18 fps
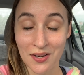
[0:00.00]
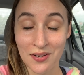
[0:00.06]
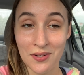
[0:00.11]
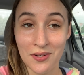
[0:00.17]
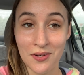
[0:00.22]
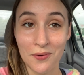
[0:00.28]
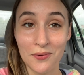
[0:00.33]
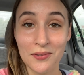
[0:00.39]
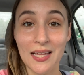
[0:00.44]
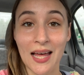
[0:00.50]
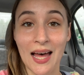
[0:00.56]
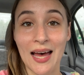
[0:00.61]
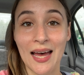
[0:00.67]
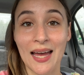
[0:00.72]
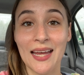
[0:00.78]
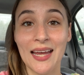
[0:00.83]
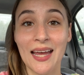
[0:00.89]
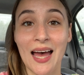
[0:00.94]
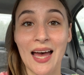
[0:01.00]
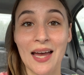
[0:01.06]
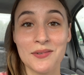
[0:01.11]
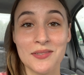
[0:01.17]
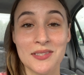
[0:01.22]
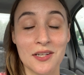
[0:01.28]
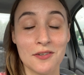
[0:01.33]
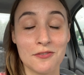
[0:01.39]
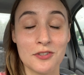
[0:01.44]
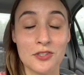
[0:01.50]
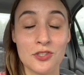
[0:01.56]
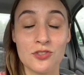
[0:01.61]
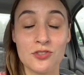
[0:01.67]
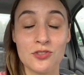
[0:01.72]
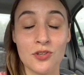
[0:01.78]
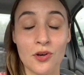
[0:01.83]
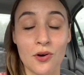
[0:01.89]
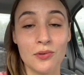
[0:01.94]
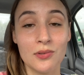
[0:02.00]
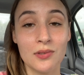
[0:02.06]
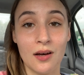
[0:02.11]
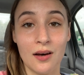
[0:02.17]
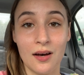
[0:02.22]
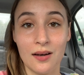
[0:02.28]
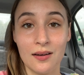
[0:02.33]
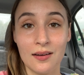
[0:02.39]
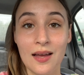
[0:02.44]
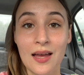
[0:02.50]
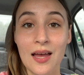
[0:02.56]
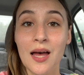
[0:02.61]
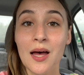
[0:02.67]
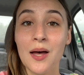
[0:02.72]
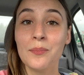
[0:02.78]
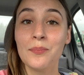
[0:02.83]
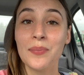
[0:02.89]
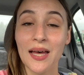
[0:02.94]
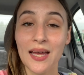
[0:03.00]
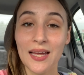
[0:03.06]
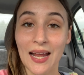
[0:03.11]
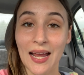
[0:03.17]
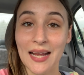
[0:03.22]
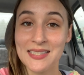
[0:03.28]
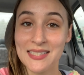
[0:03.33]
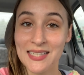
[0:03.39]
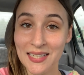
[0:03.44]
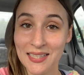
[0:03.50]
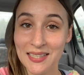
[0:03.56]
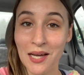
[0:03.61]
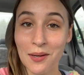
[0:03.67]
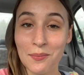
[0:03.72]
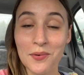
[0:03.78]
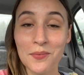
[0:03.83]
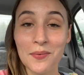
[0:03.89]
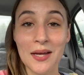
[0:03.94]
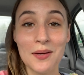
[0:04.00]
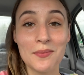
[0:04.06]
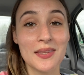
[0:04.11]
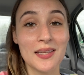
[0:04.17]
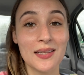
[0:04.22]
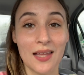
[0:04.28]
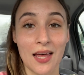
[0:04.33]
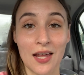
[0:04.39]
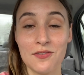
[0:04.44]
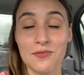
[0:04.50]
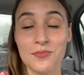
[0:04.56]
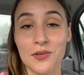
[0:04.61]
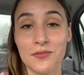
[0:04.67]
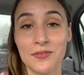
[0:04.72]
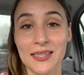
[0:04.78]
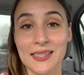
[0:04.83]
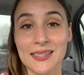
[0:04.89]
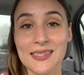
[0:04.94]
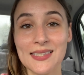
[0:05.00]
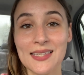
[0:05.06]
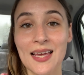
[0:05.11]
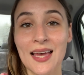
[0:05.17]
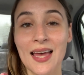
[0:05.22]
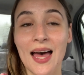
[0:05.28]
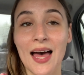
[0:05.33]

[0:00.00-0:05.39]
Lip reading: No lie, I was there for so long, but I did come away with a lot of movies.